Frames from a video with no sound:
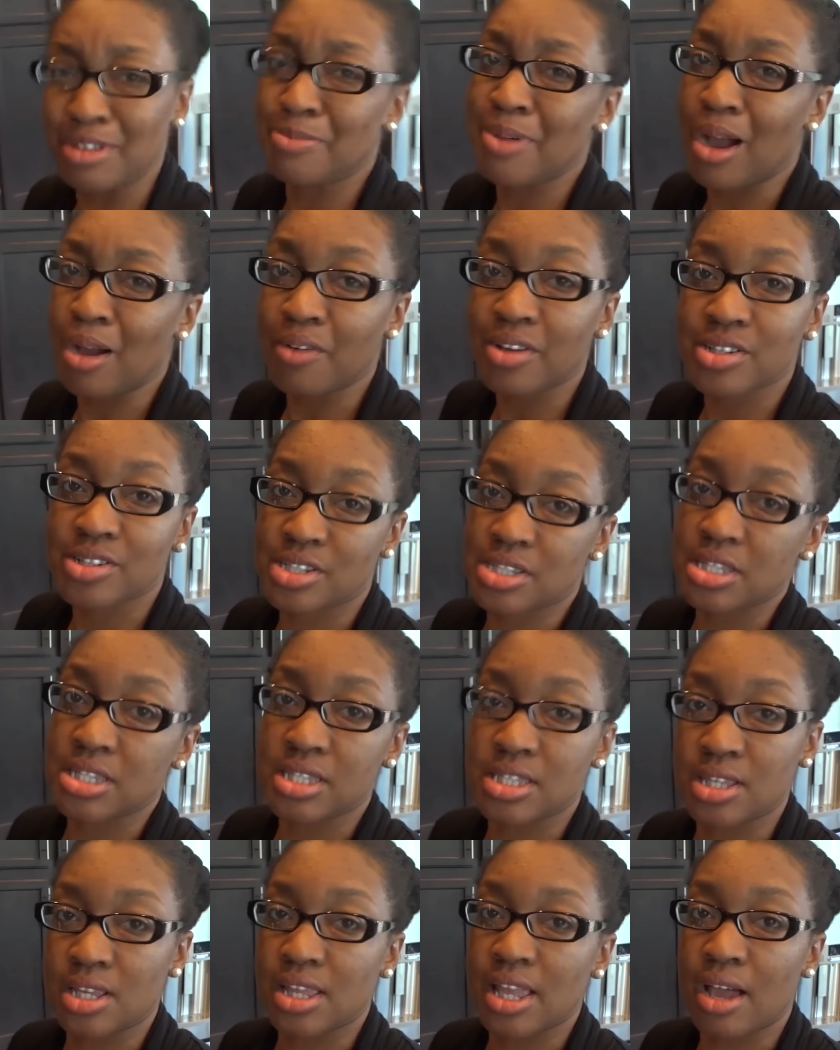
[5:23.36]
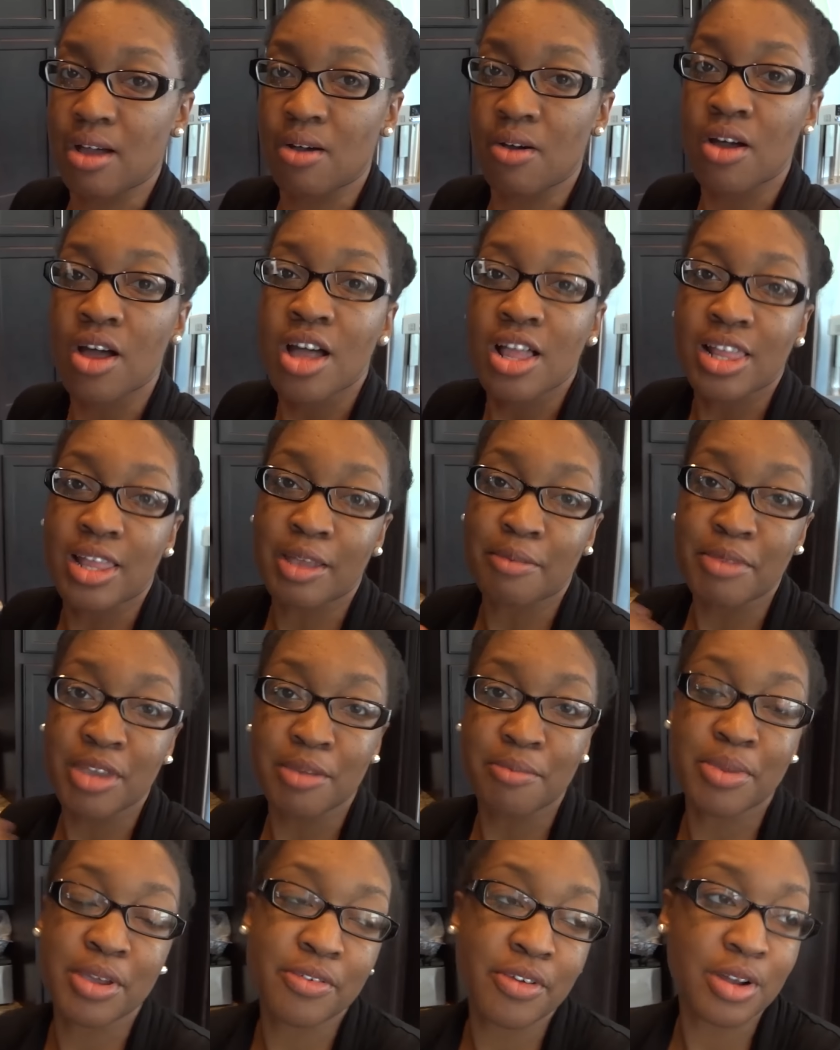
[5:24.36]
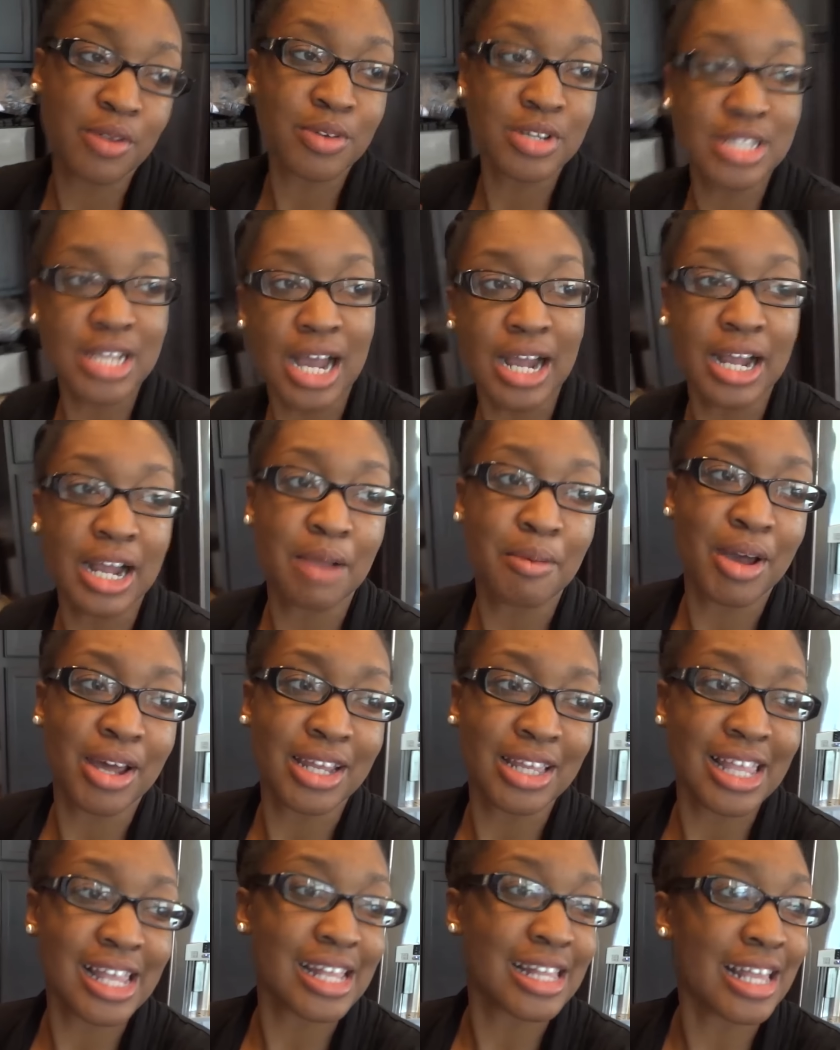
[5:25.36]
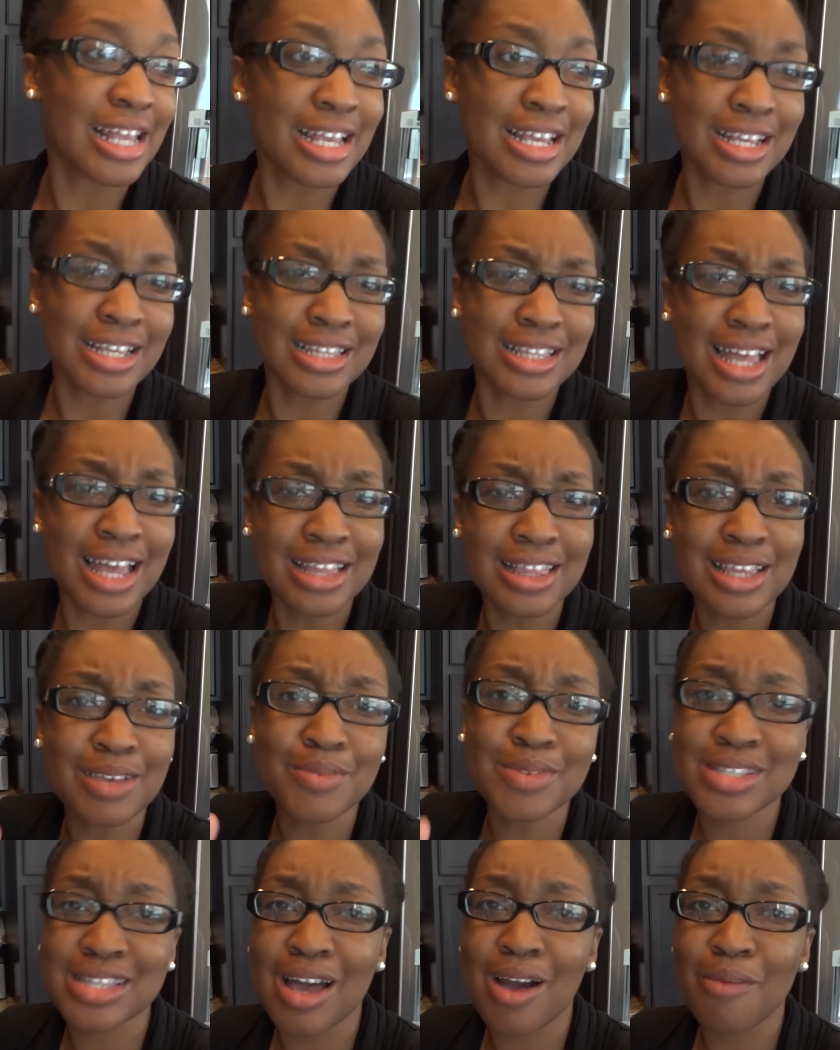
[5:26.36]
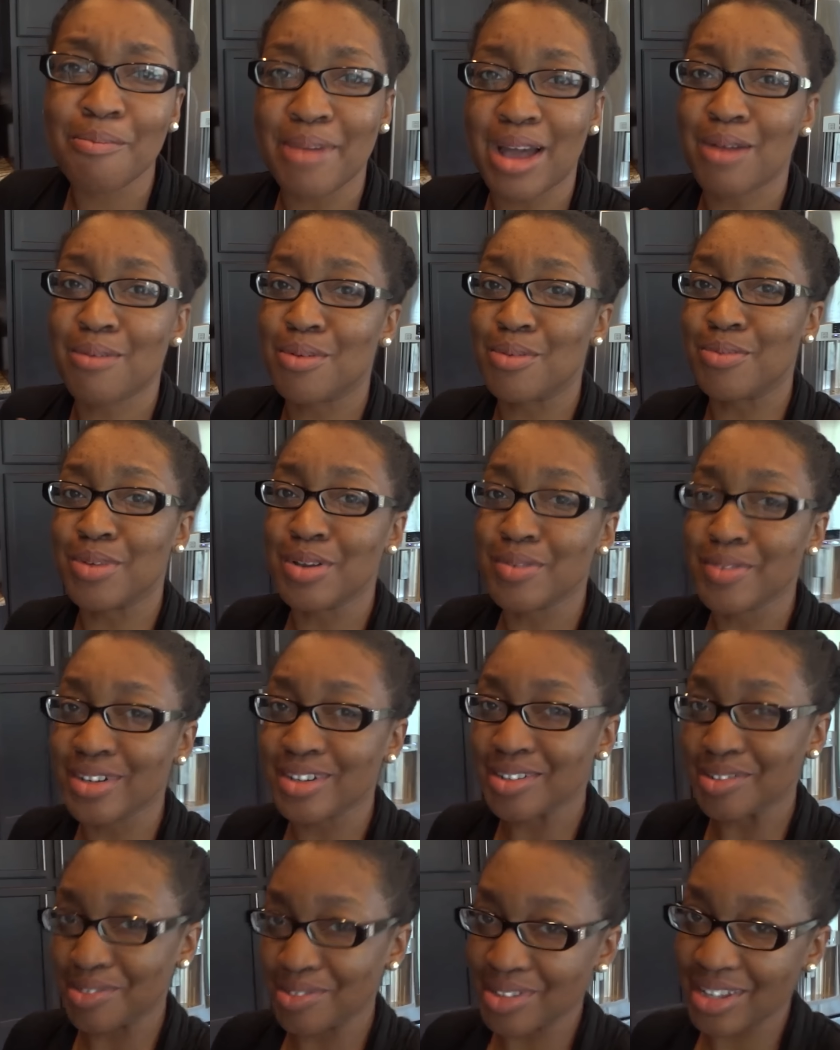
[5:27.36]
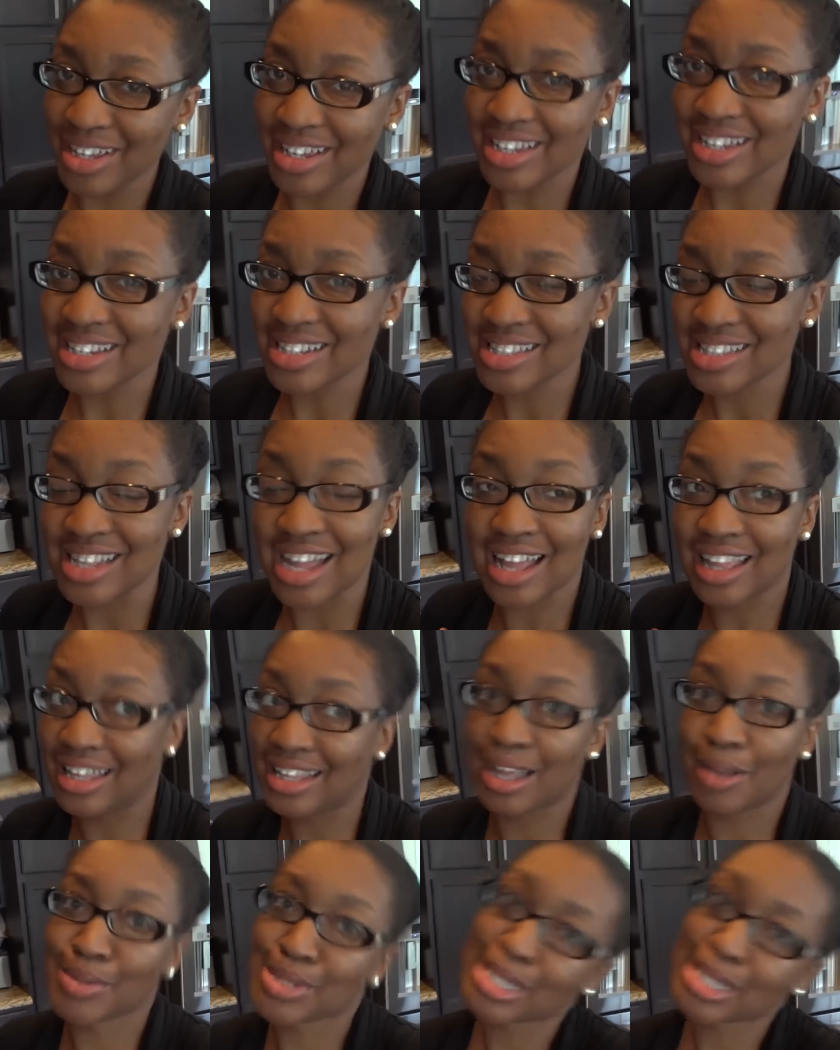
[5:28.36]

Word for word: believe Power Rangers is still out. Like me and Big Freddy were talking about it. Like they that thing was out back when we were little kids. Not like that